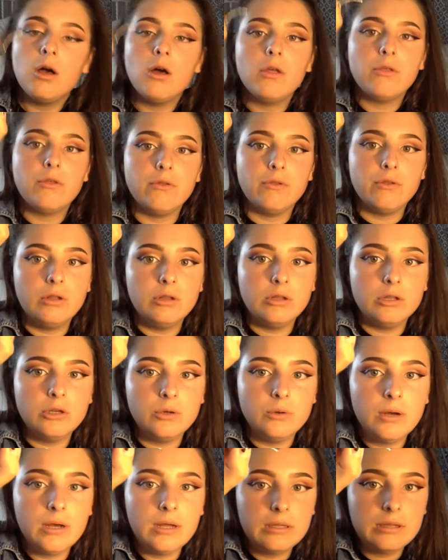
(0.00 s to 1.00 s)
through the
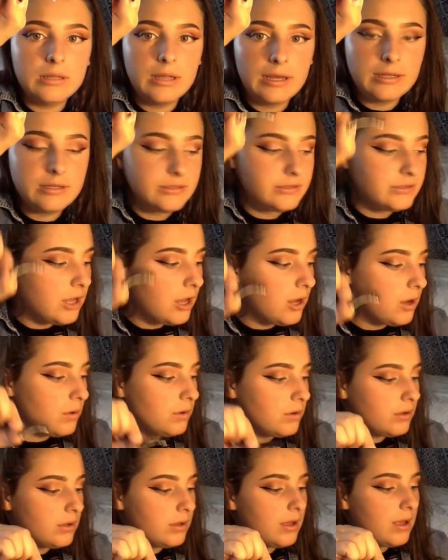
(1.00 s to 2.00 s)
glue like
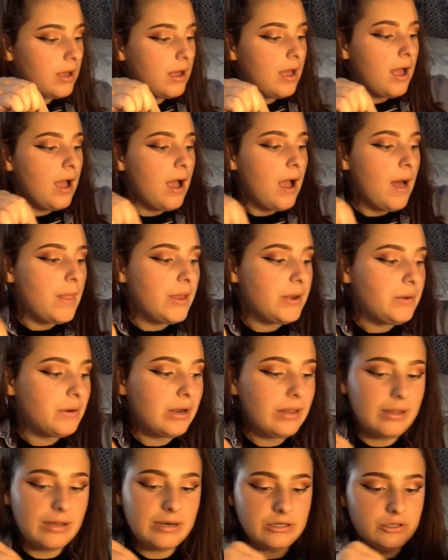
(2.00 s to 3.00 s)
so. And I'm
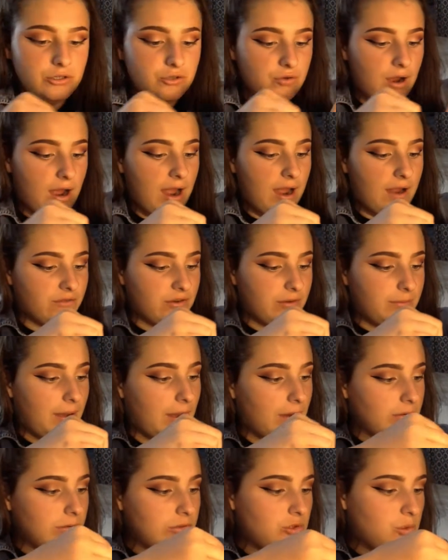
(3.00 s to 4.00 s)
going to let it dry for
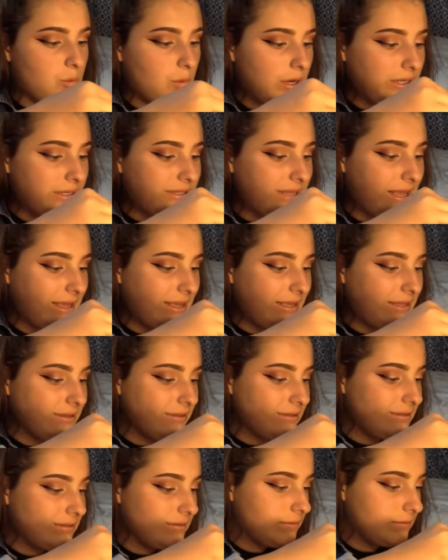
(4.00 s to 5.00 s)
about 20
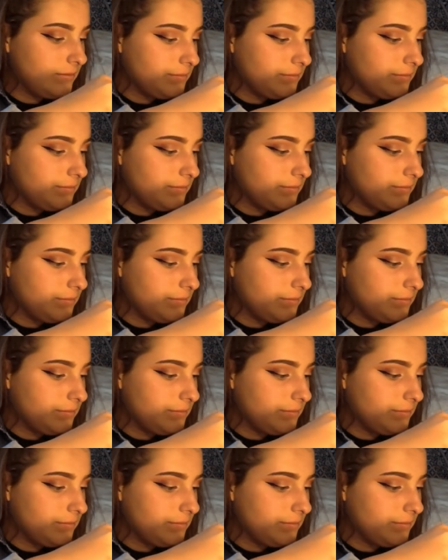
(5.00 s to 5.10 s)
seconds.